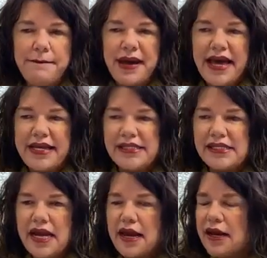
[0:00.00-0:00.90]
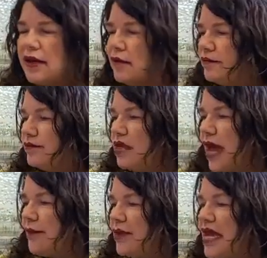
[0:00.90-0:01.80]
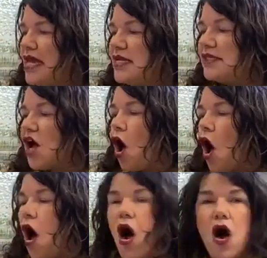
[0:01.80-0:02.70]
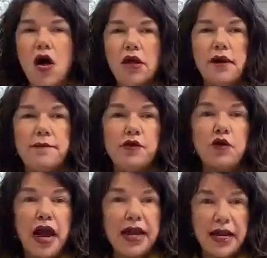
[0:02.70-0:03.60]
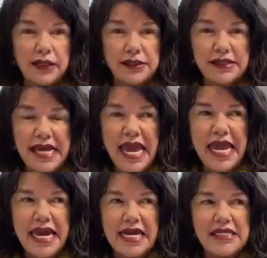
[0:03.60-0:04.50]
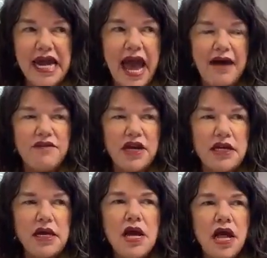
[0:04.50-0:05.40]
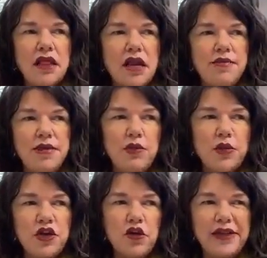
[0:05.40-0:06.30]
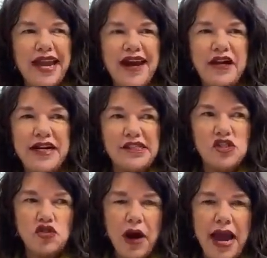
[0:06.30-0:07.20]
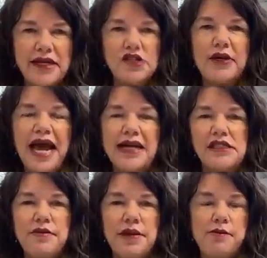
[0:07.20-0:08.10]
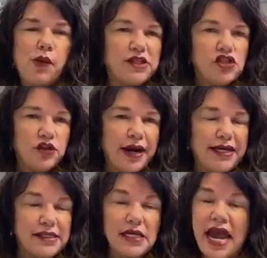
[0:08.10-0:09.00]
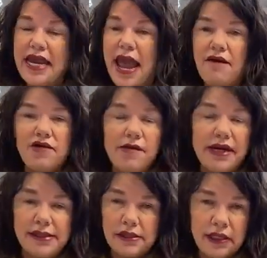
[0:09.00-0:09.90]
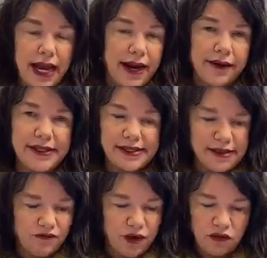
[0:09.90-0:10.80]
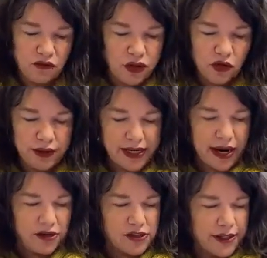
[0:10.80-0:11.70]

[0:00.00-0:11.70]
But um, yeah, it is all products and having a lot of people with curly hair, it's dry, so it has to be moisturized. And everybody's hair is different with curly hair.